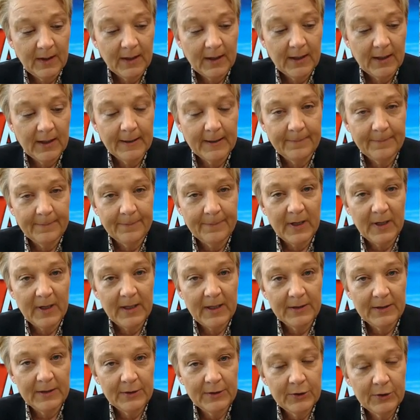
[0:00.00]

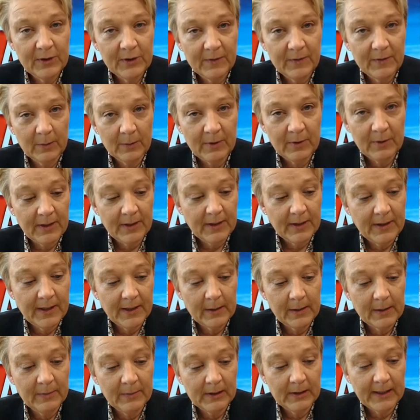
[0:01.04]
and to develop an
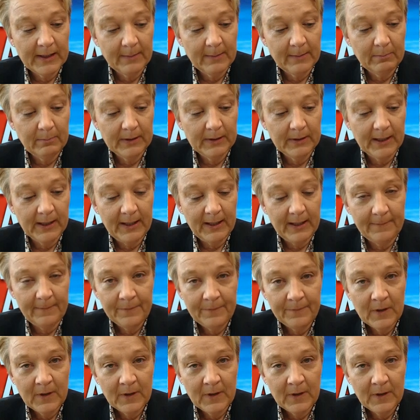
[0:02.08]
anatomy lab plan,